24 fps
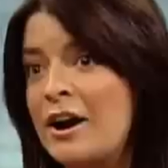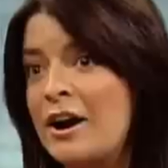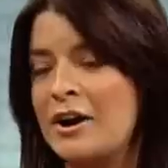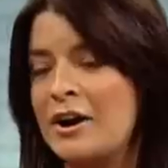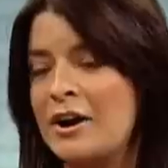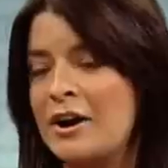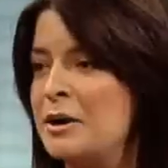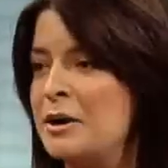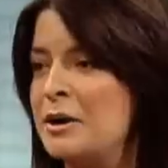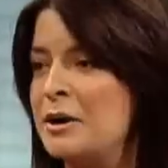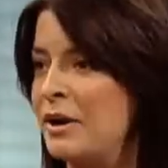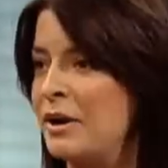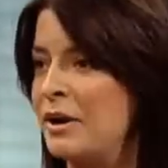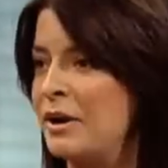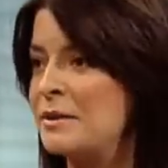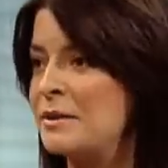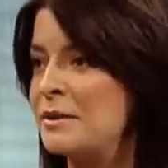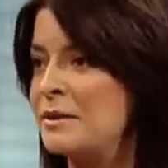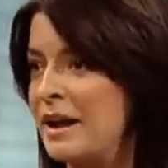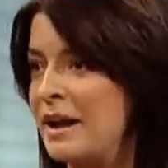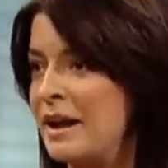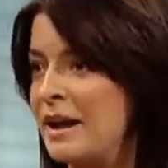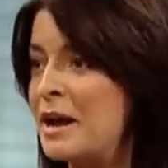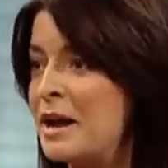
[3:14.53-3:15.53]
aren't going to break the
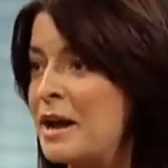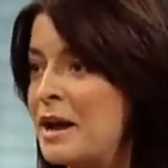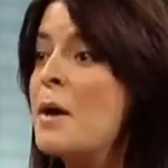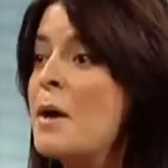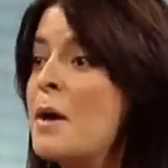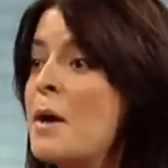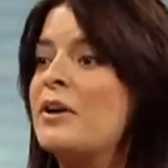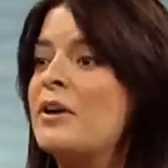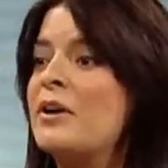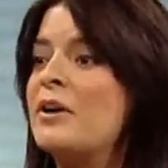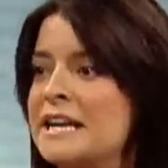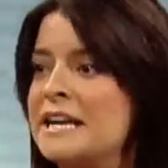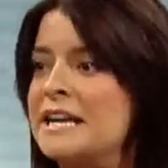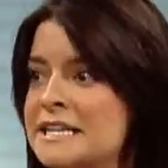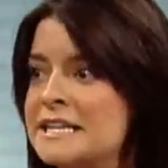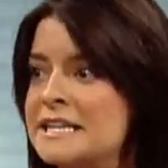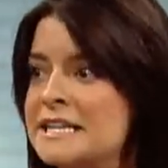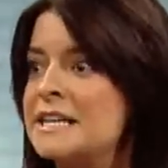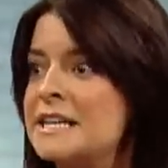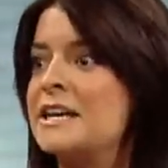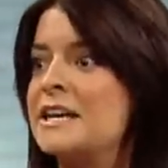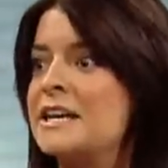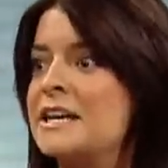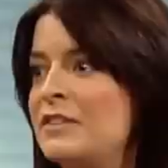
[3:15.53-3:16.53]
bank, but are easy
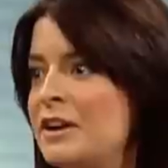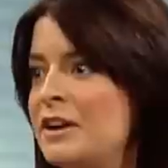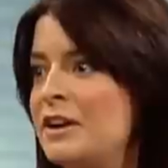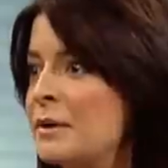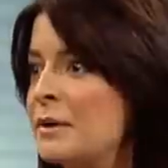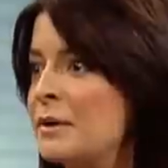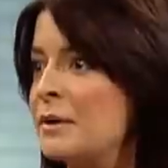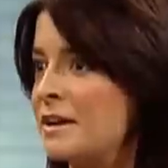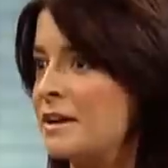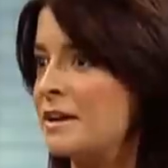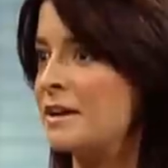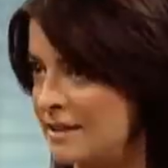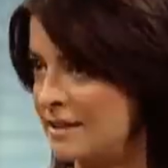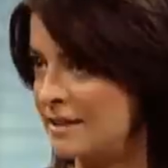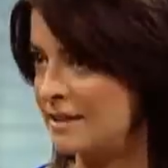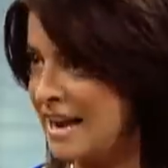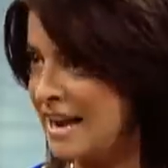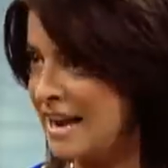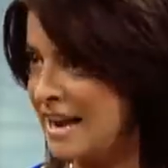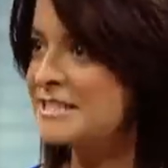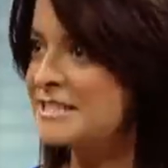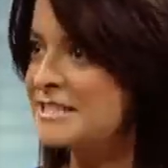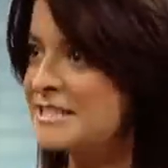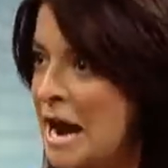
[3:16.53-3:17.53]
and convenient because
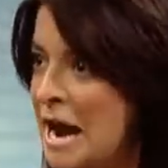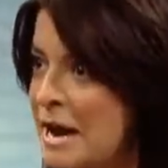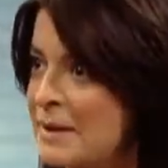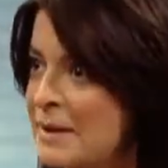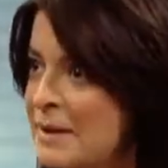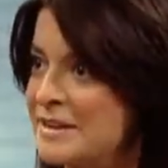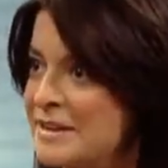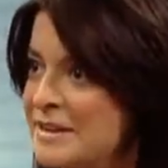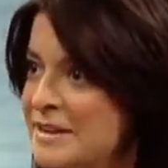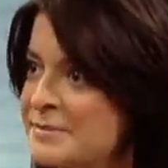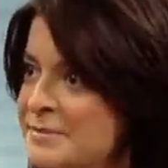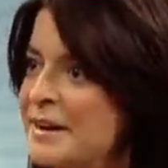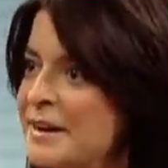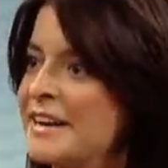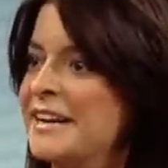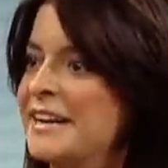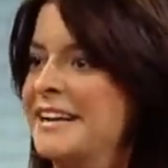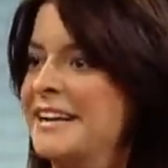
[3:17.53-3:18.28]
again, time is money.